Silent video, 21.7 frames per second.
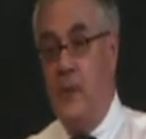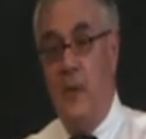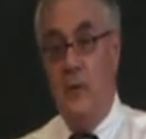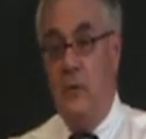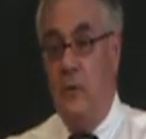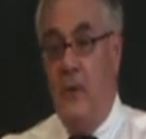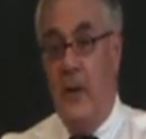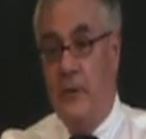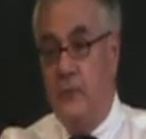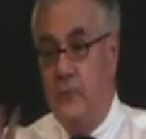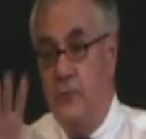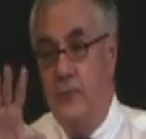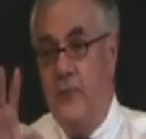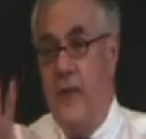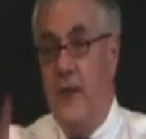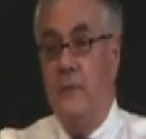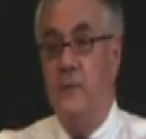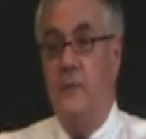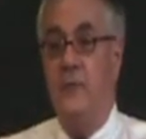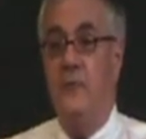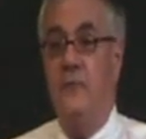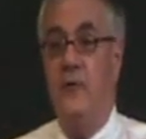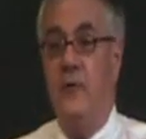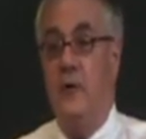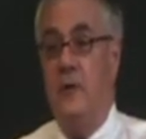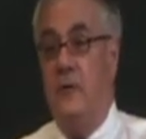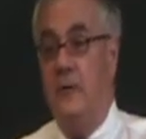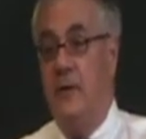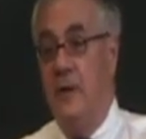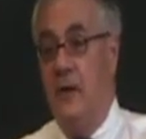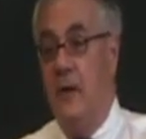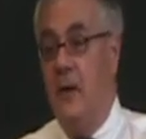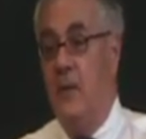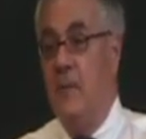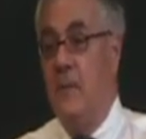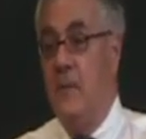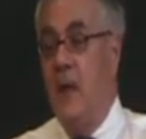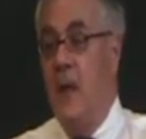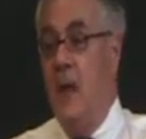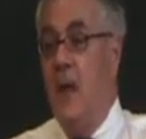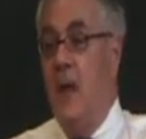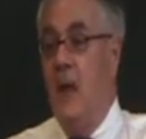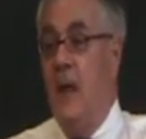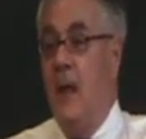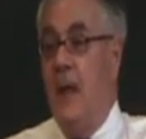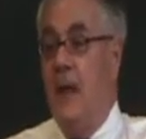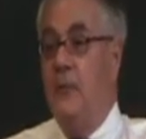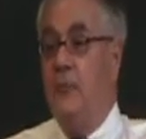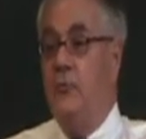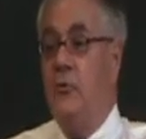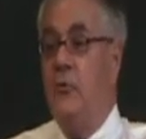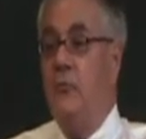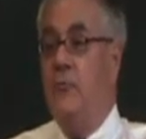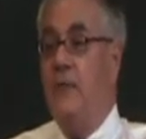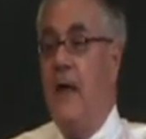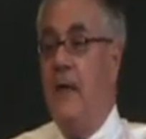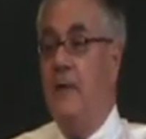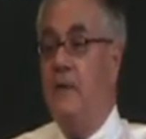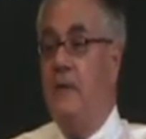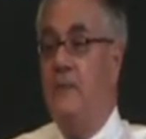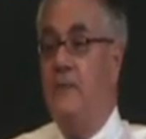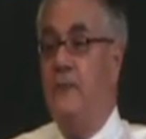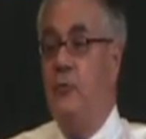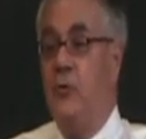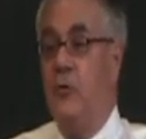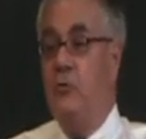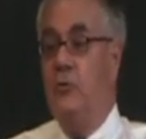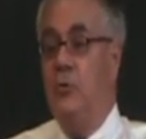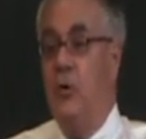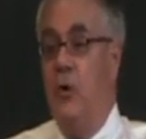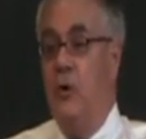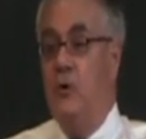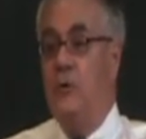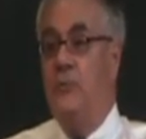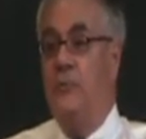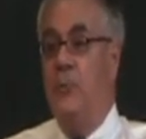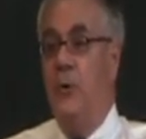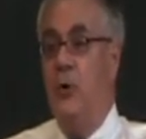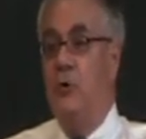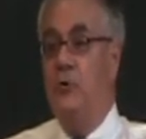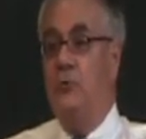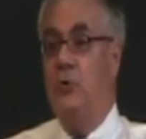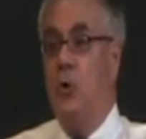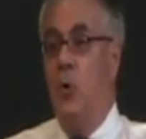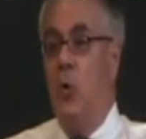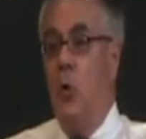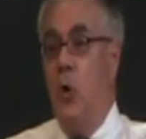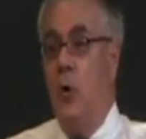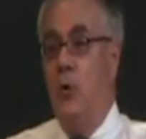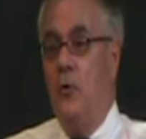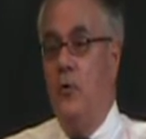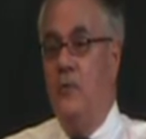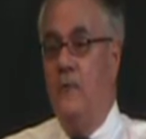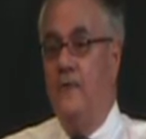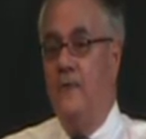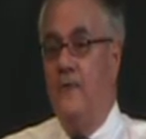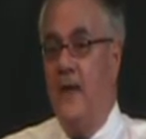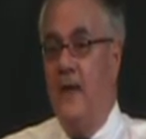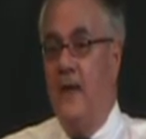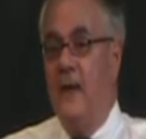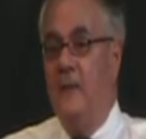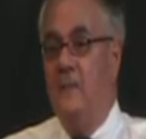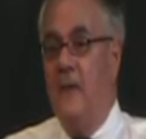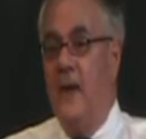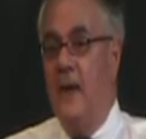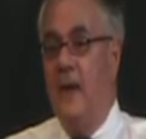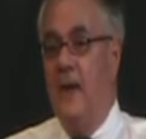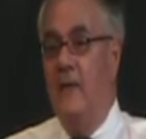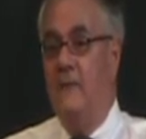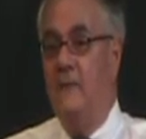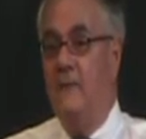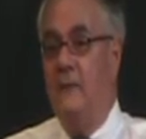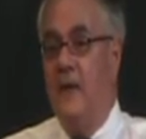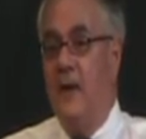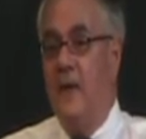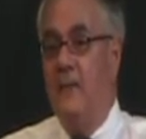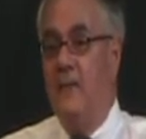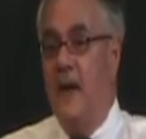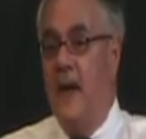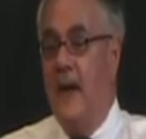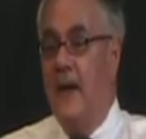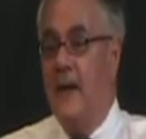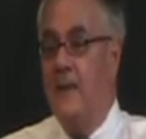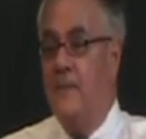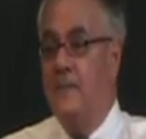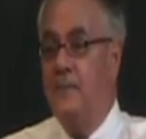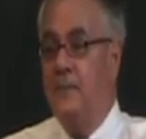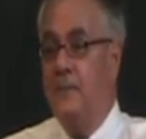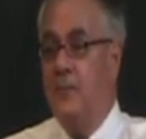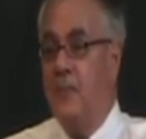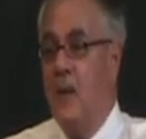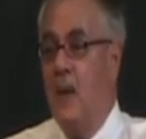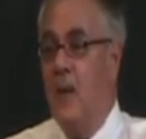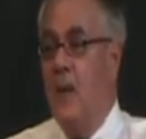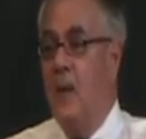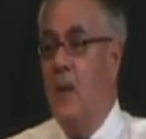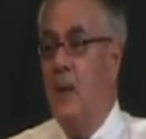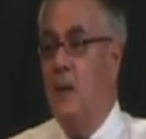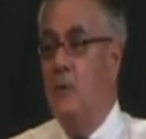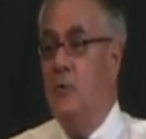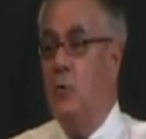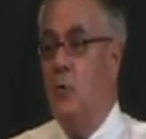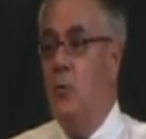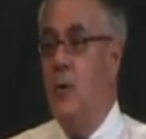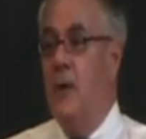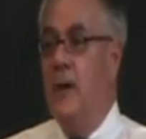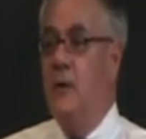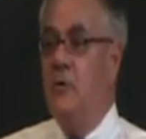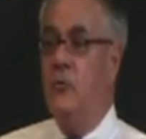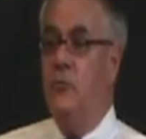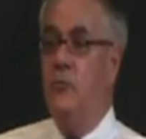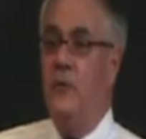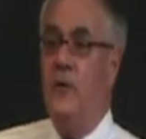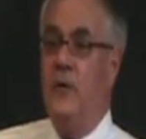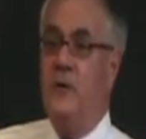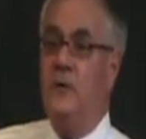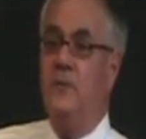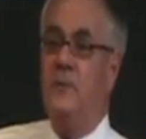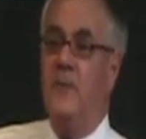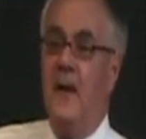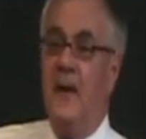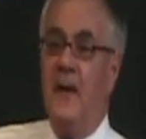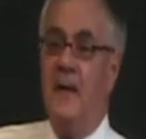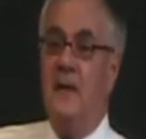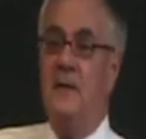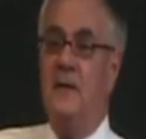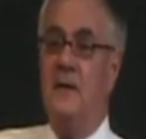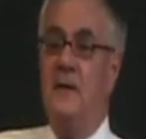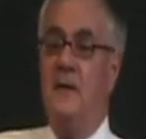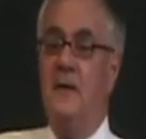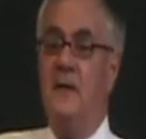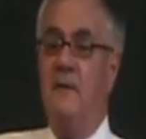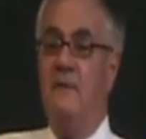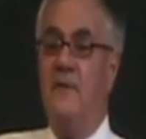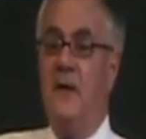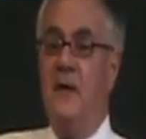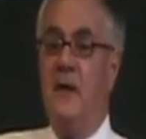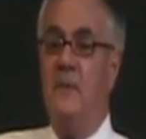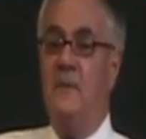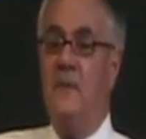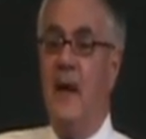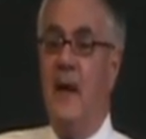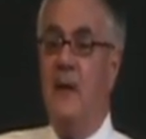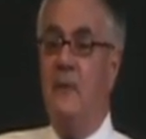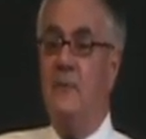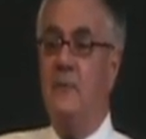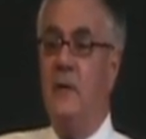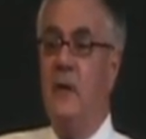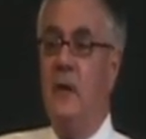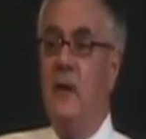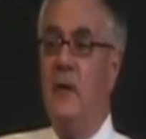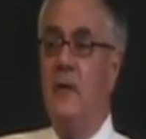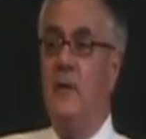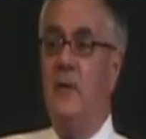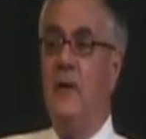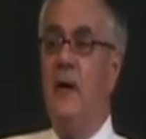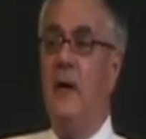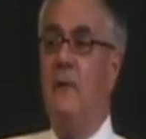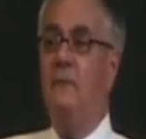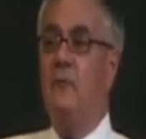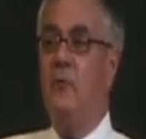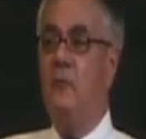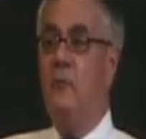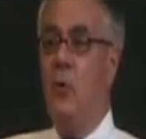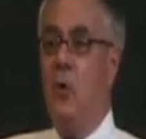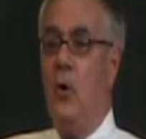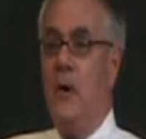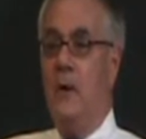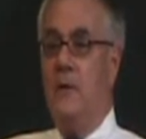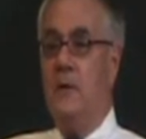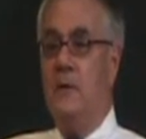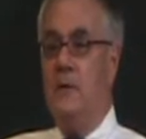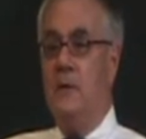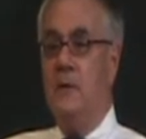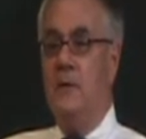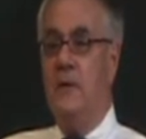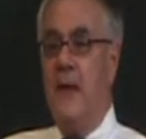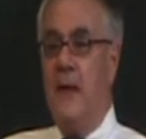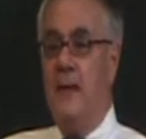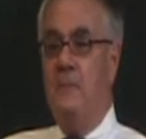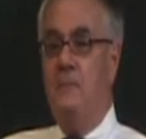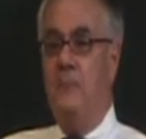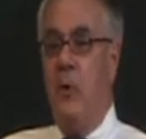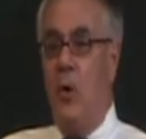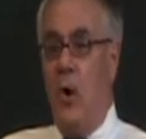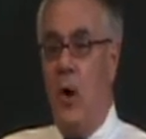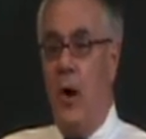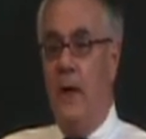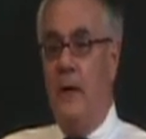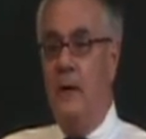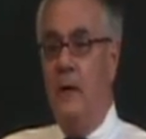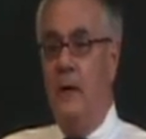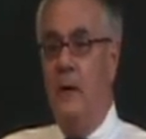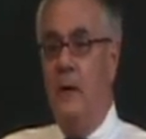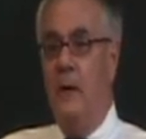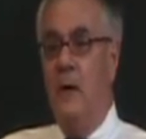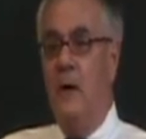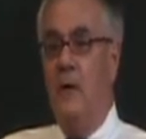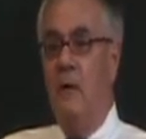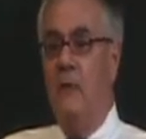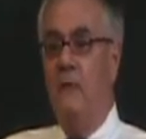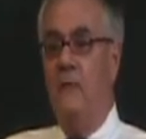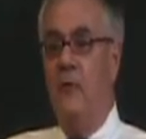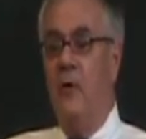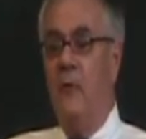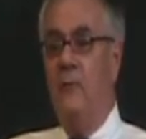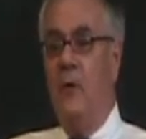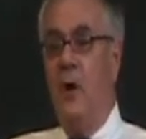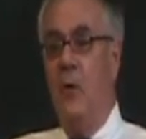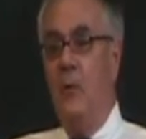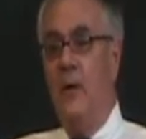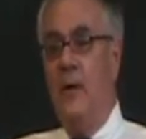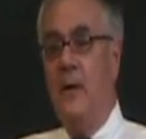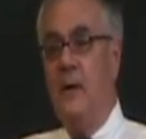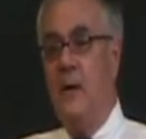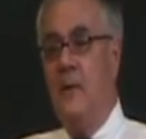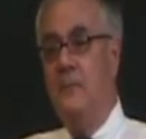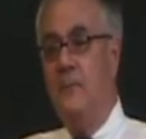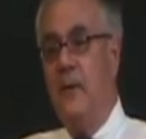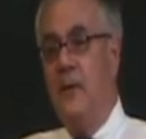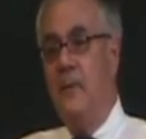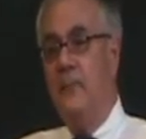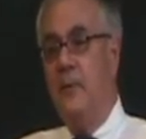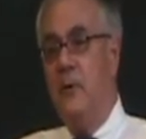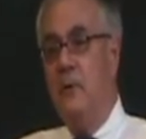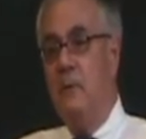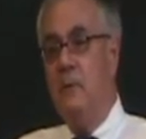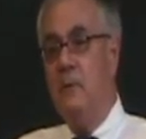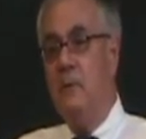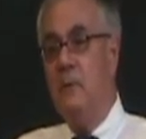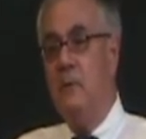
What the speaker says: and you're right, 2003 is the year. In 2004, George Bush ordered Fannie Mae and Freddie Mac to increase by a significant amount the number of mortgages they bought from low-income people.